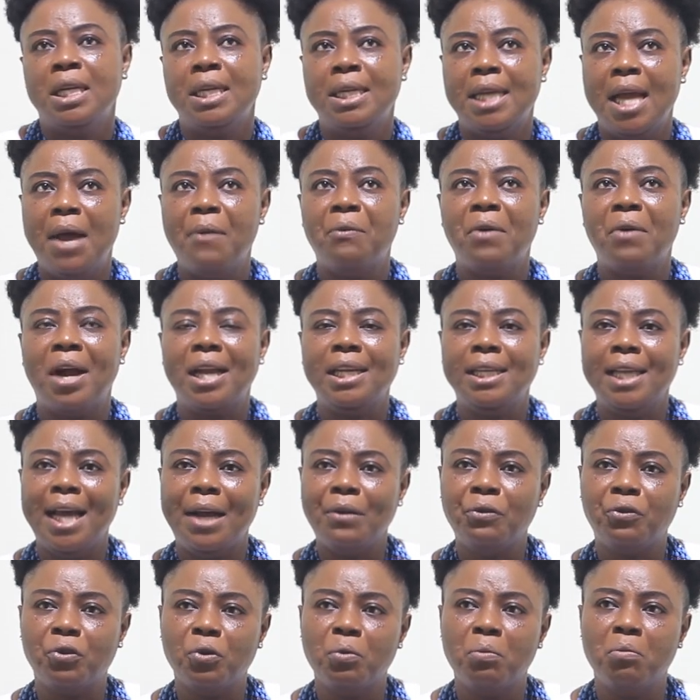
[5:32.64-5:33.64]
Na
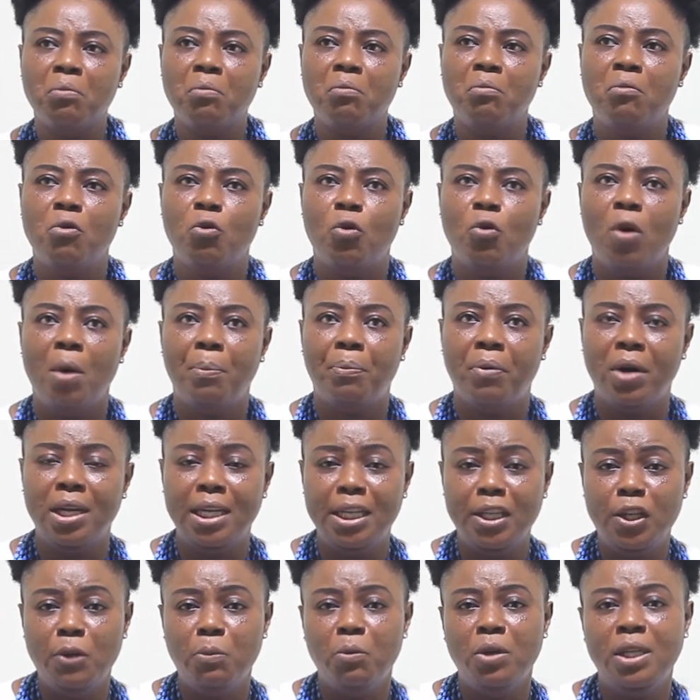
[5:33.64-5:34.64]
radia dum me wa
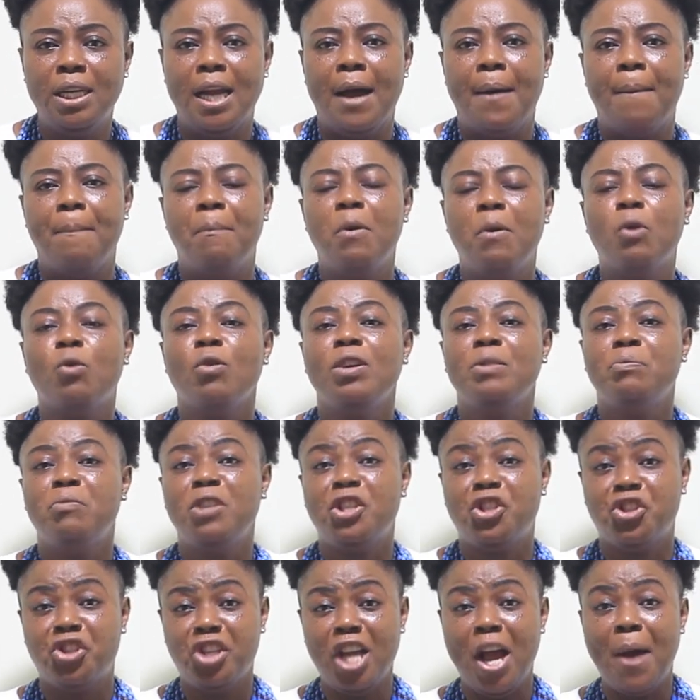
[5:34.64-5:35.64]
polenum na because me
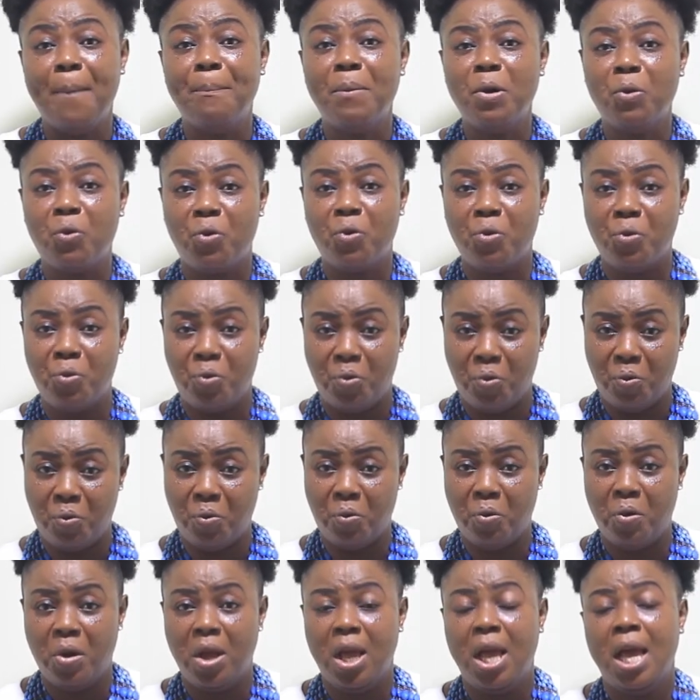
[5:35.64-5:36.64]
share me kuno
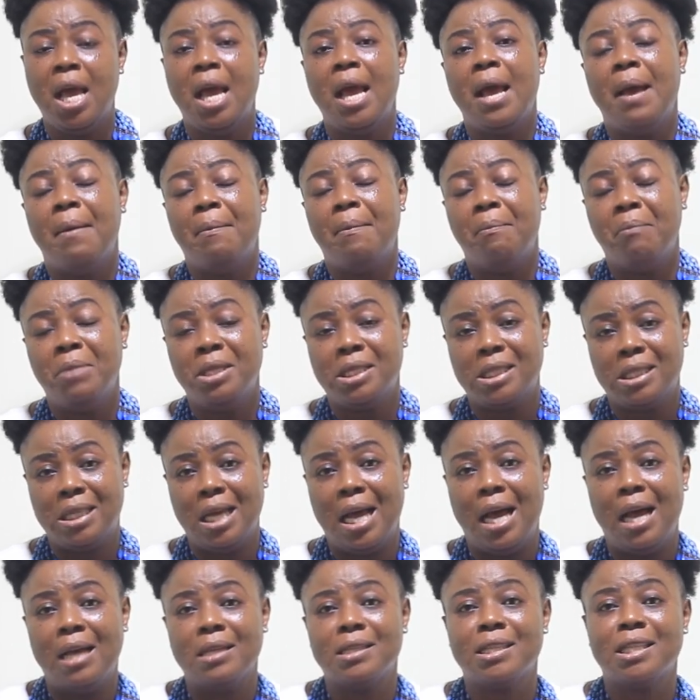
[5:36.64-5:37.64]

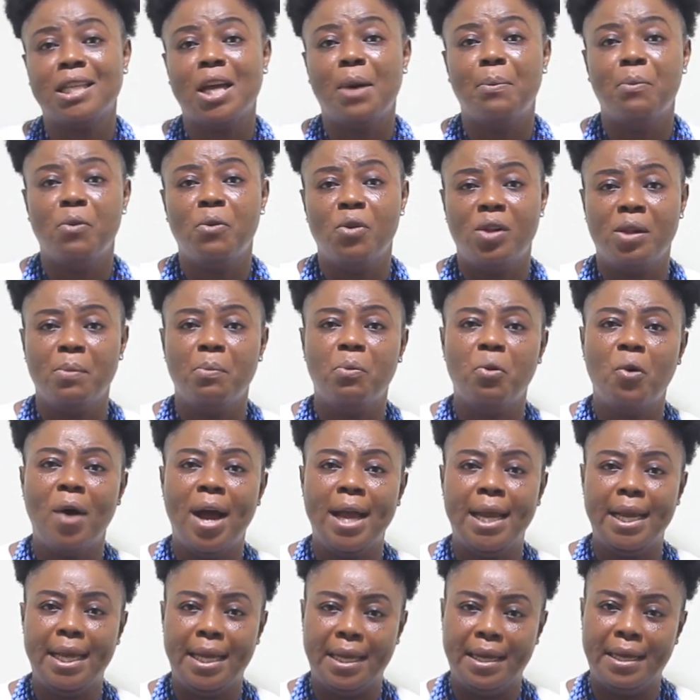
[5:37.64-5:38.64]
Mr. Samuel
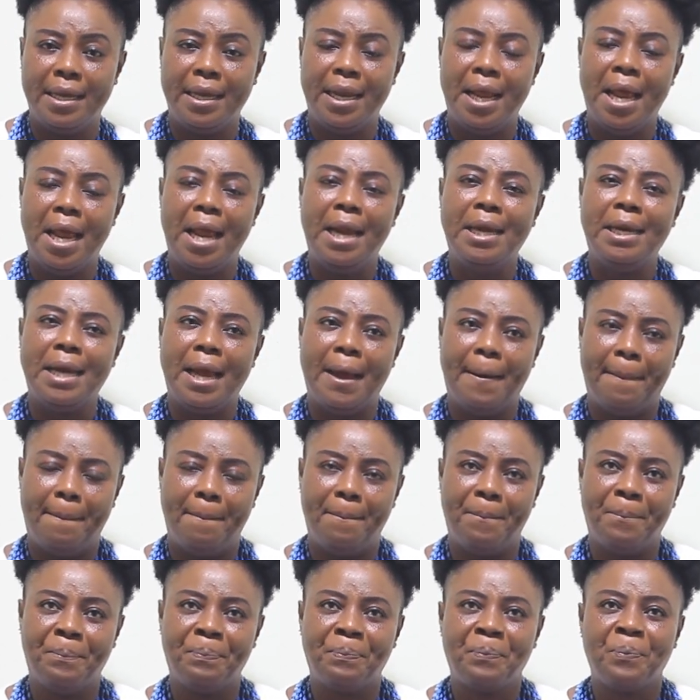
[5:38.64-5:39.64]
Boahe na
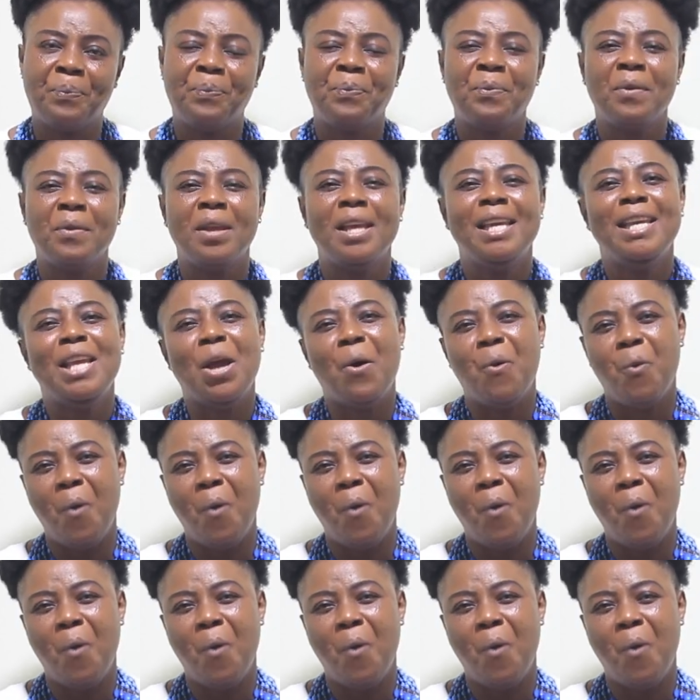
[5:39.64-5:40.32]
ya